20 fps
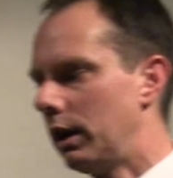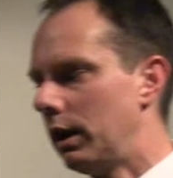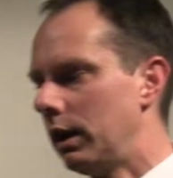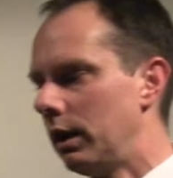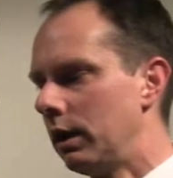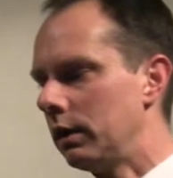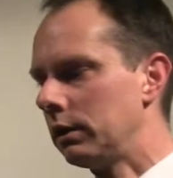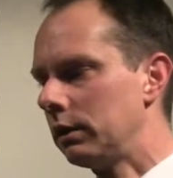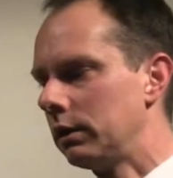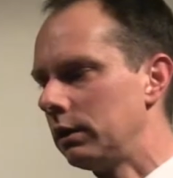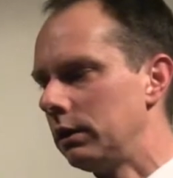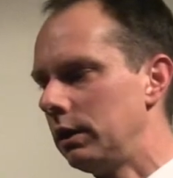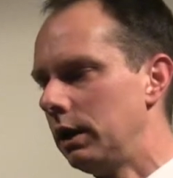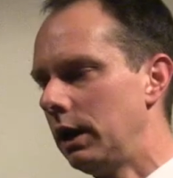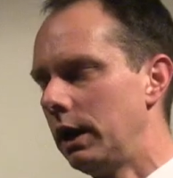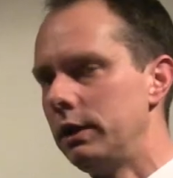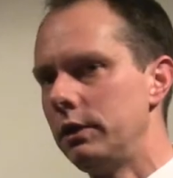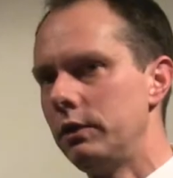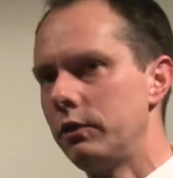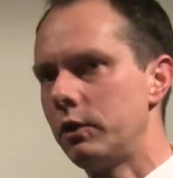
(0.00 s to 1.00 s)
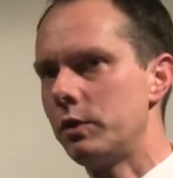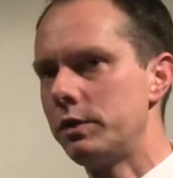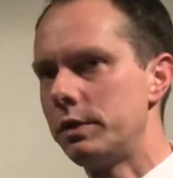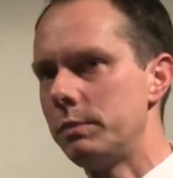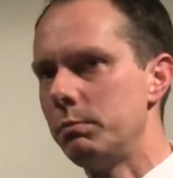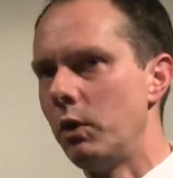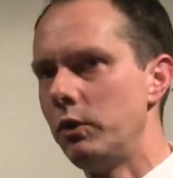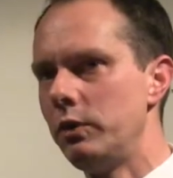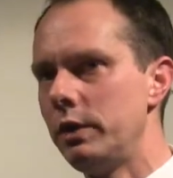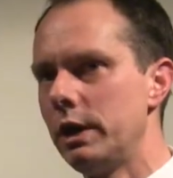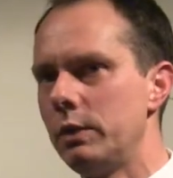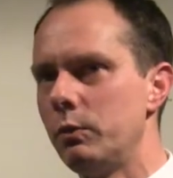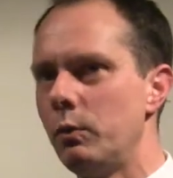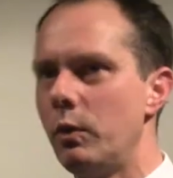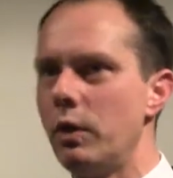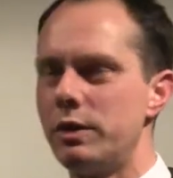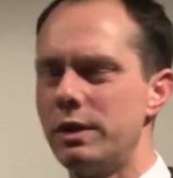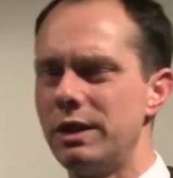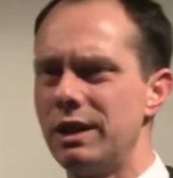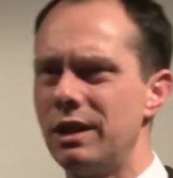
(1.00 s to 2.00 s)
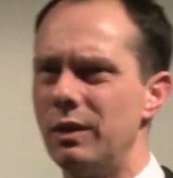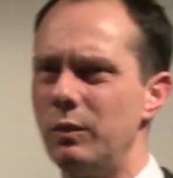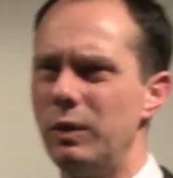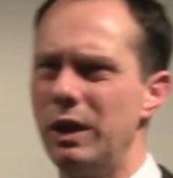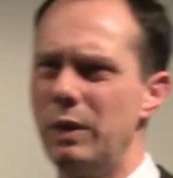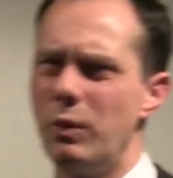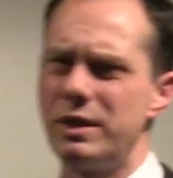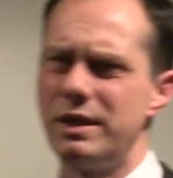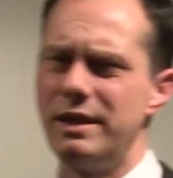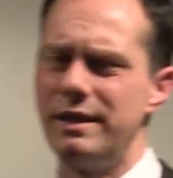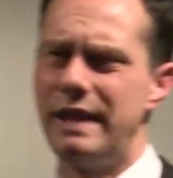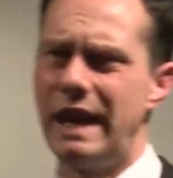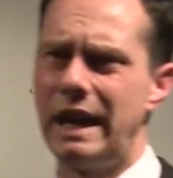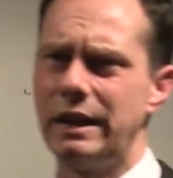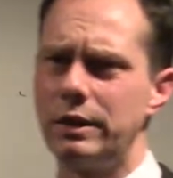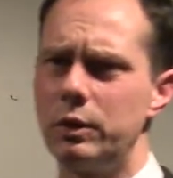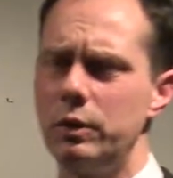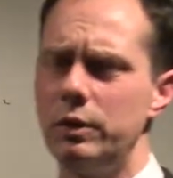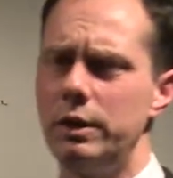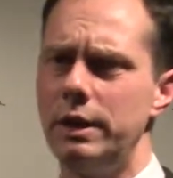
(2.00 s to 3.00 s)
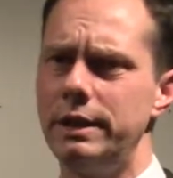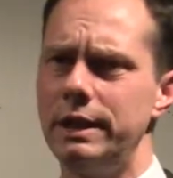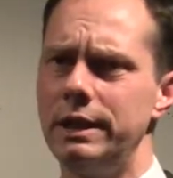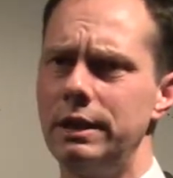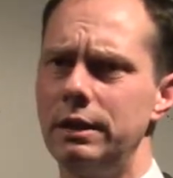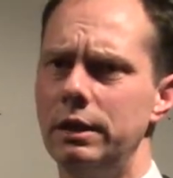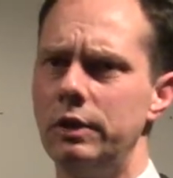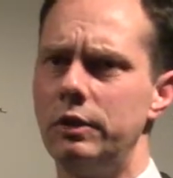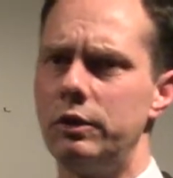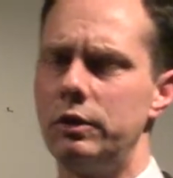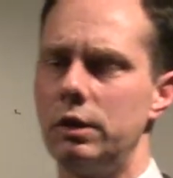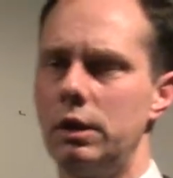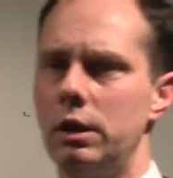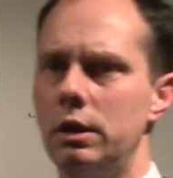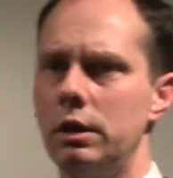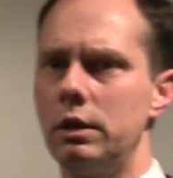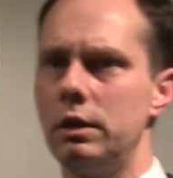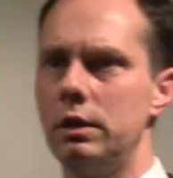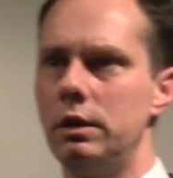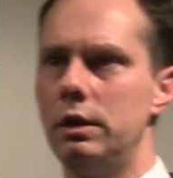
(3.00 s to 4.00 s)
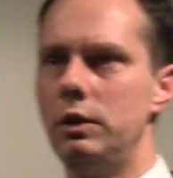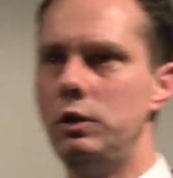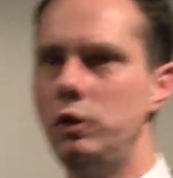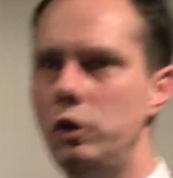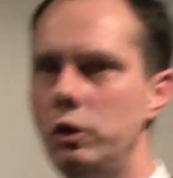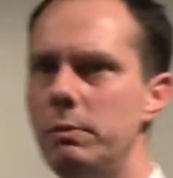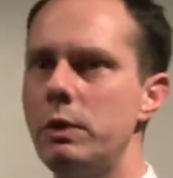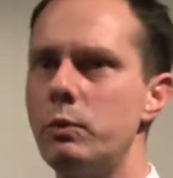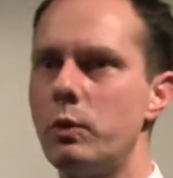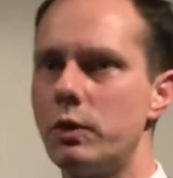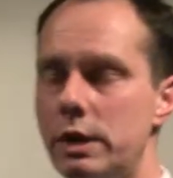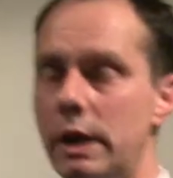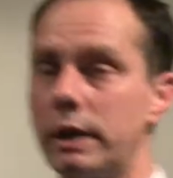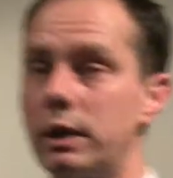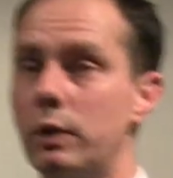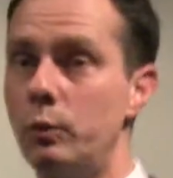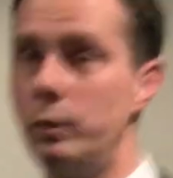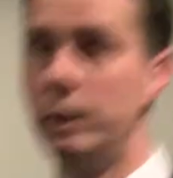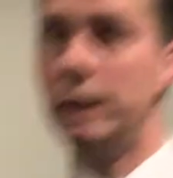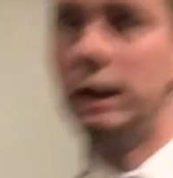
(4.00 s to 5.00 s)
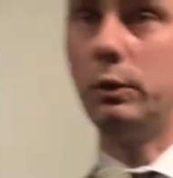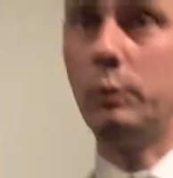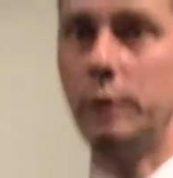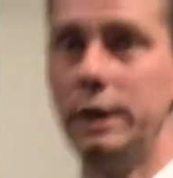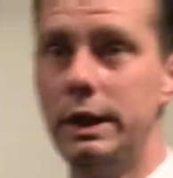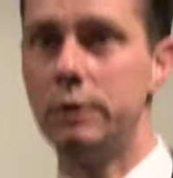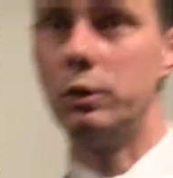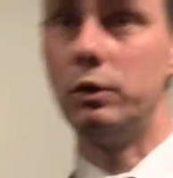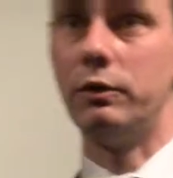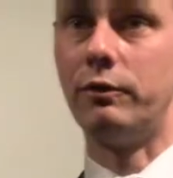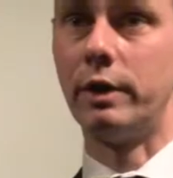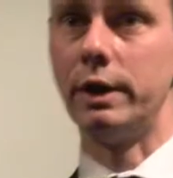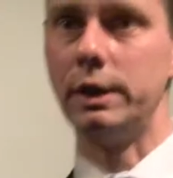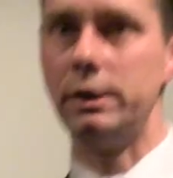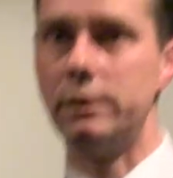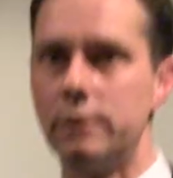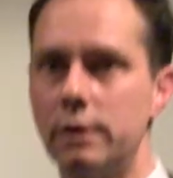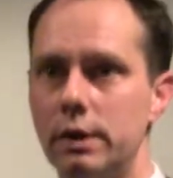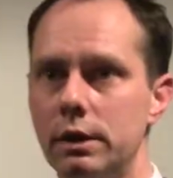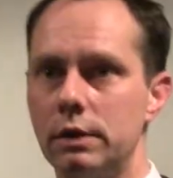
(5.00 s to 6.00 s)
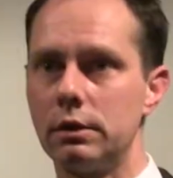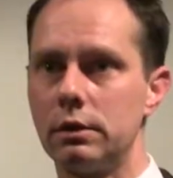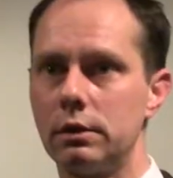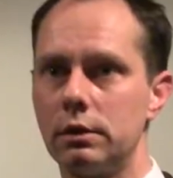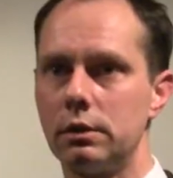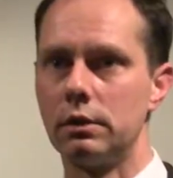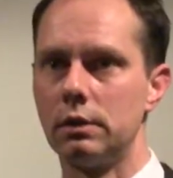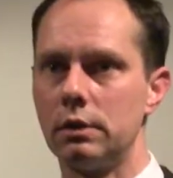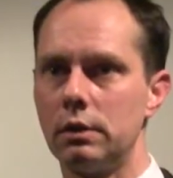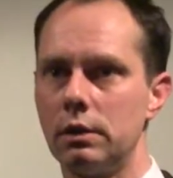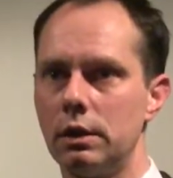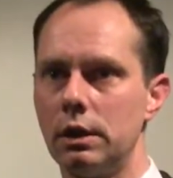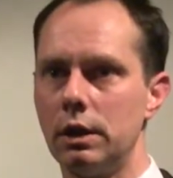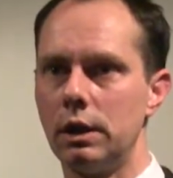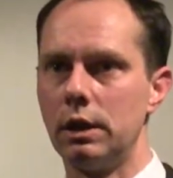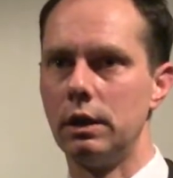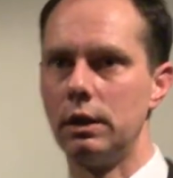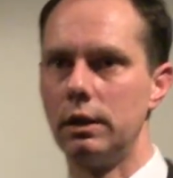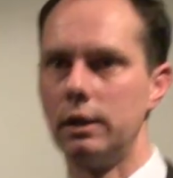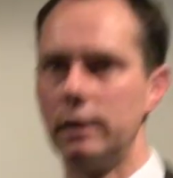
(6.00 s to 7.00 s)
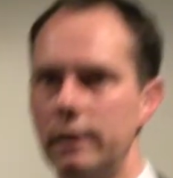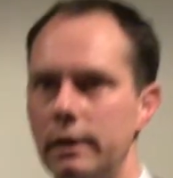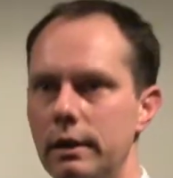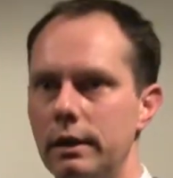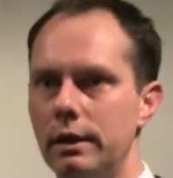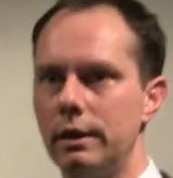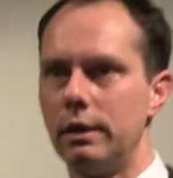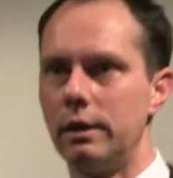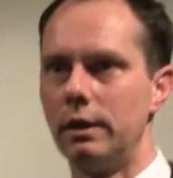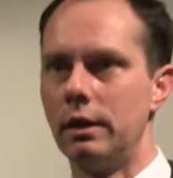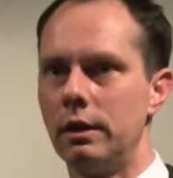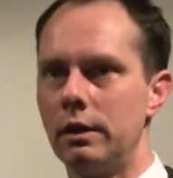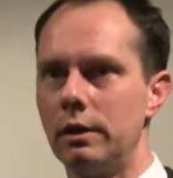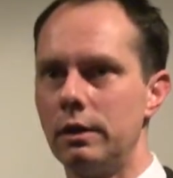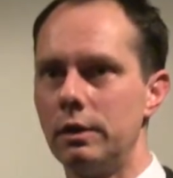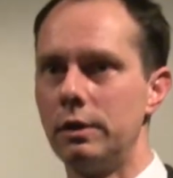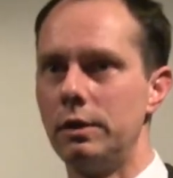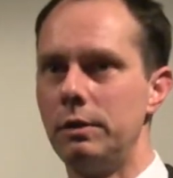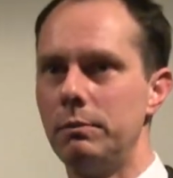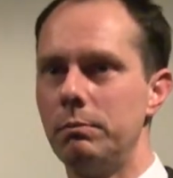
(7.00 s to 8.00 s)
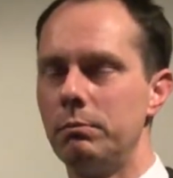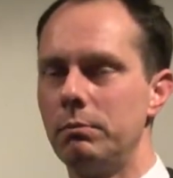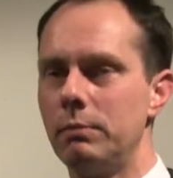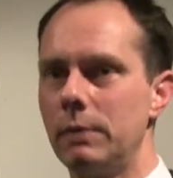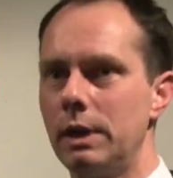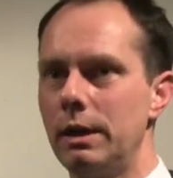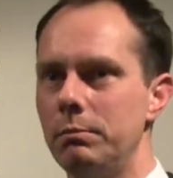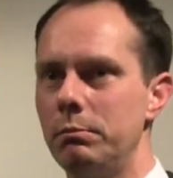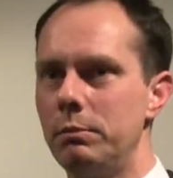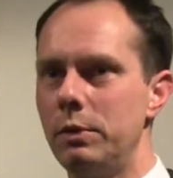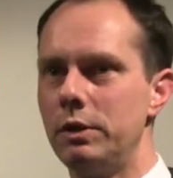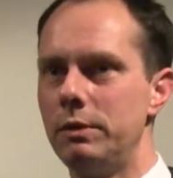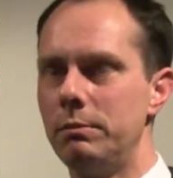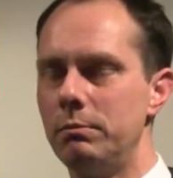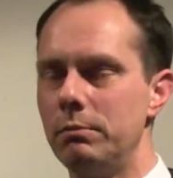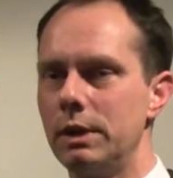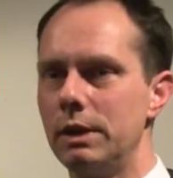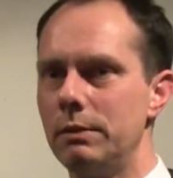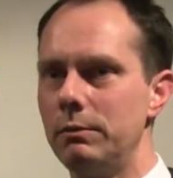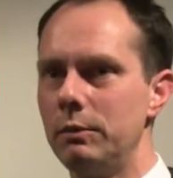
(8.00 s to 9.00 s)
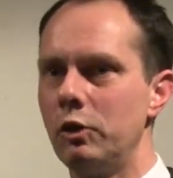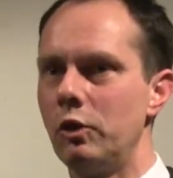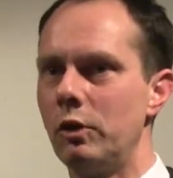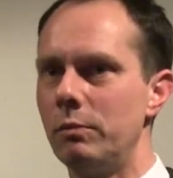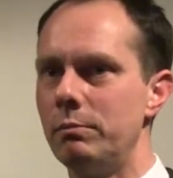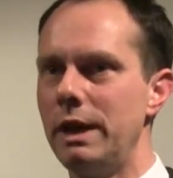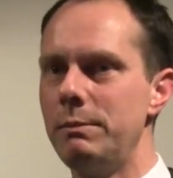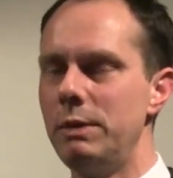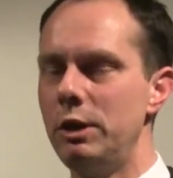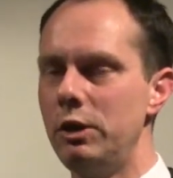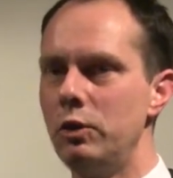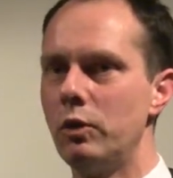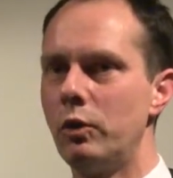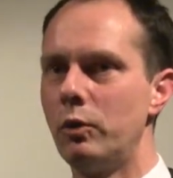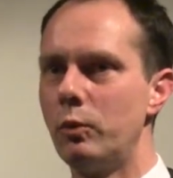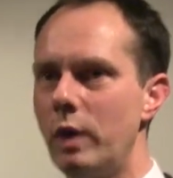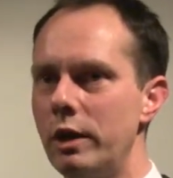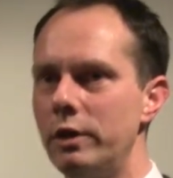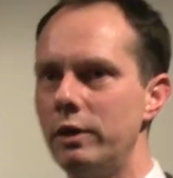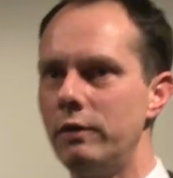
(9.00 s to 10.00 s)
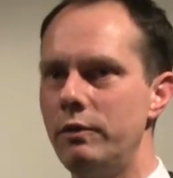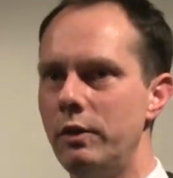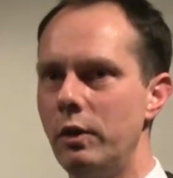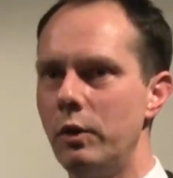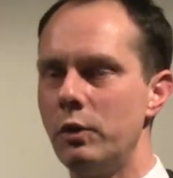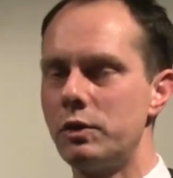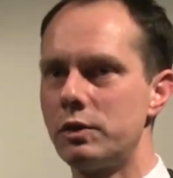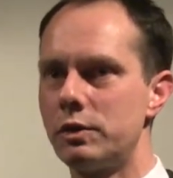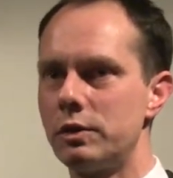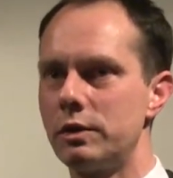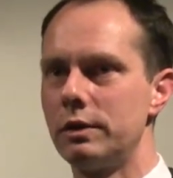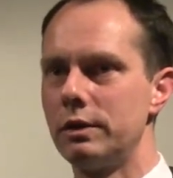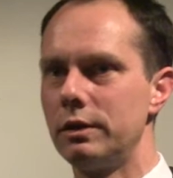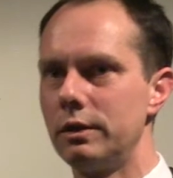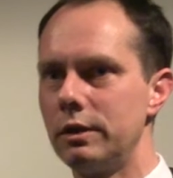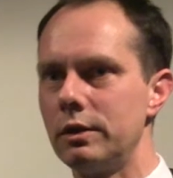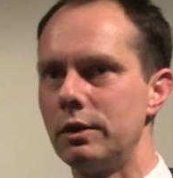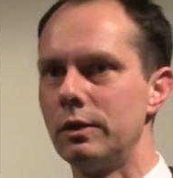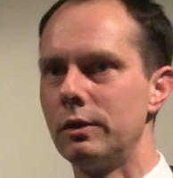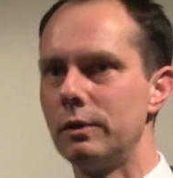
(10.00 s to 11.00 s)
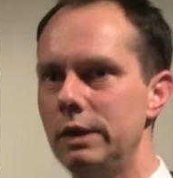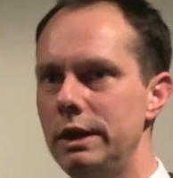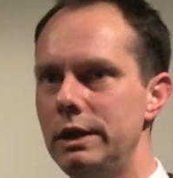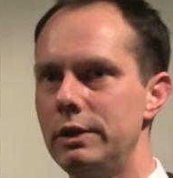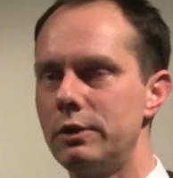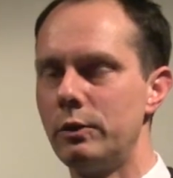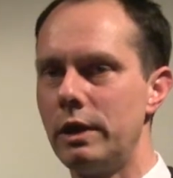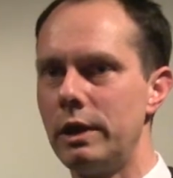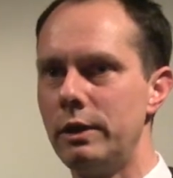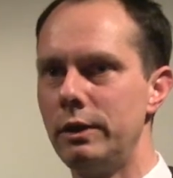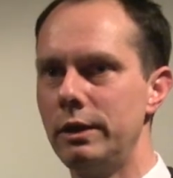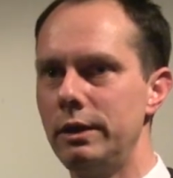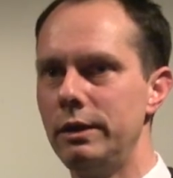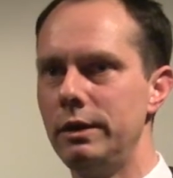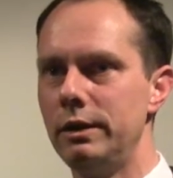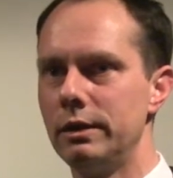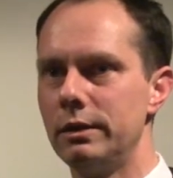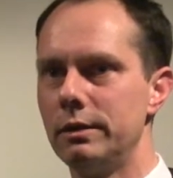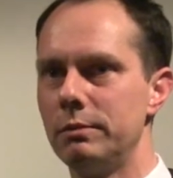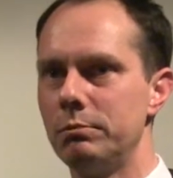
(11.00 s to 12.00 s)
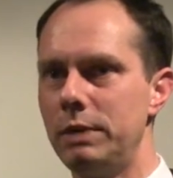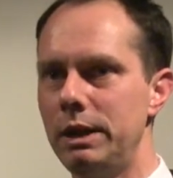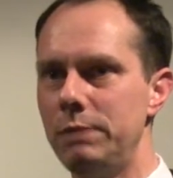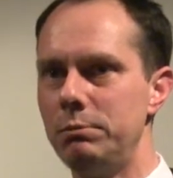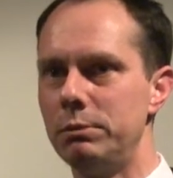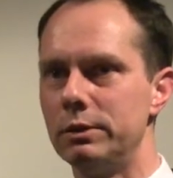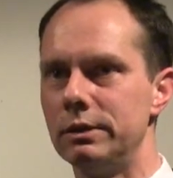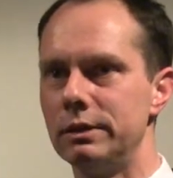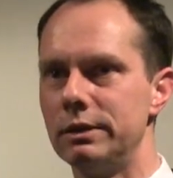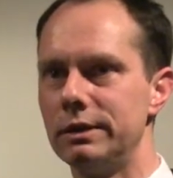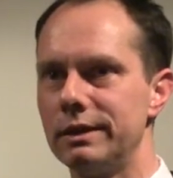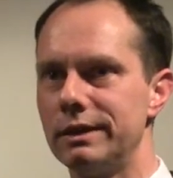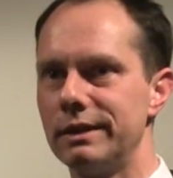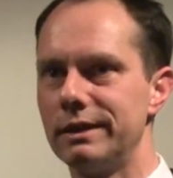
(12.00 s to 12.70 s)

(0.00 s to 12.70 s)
of course, Mondrian was, he wasn't that good at English. Newman was like a really, really good writer. But maybe you're one of those, literary people.